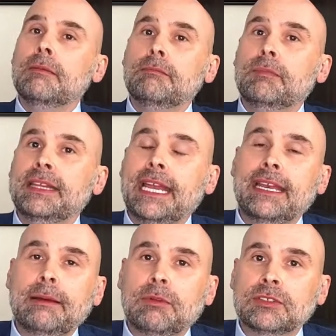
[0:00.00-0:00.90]
But that
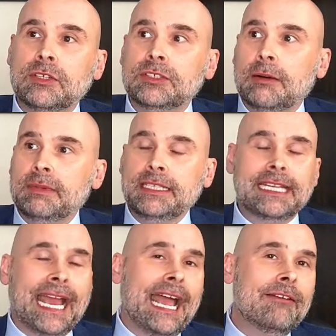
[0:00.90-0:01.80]
enables those companies to
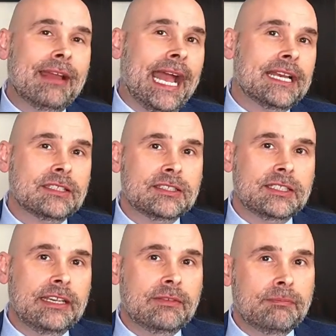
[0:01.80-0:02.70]
have access to
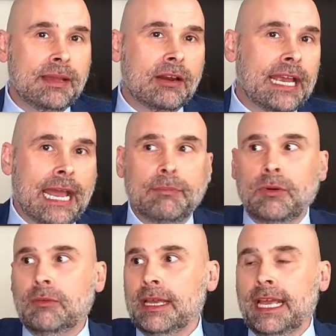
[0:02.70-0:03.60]
even better
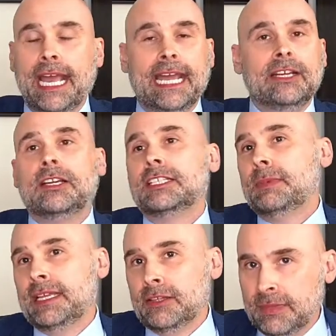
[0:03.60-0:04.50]
capital and could
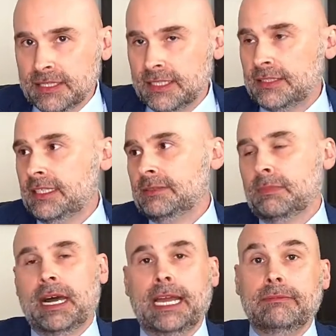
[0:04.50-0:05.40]
expand their businesses
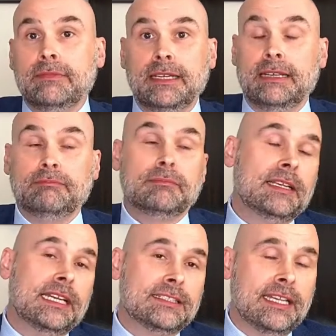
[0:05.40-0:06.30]
by
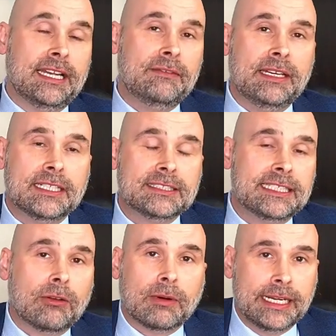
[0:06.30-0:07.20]
even
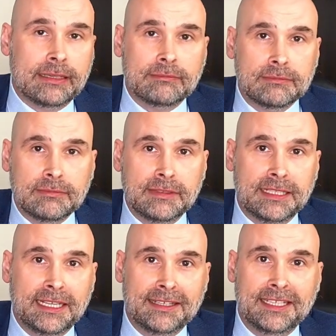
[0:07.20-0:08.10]
accelerating
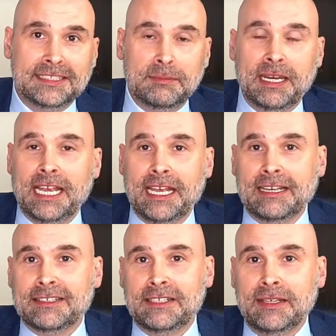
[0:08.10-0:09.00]
this M&A
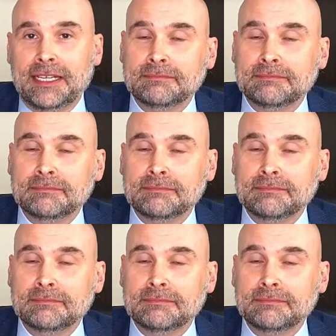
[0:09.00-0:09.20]
activity.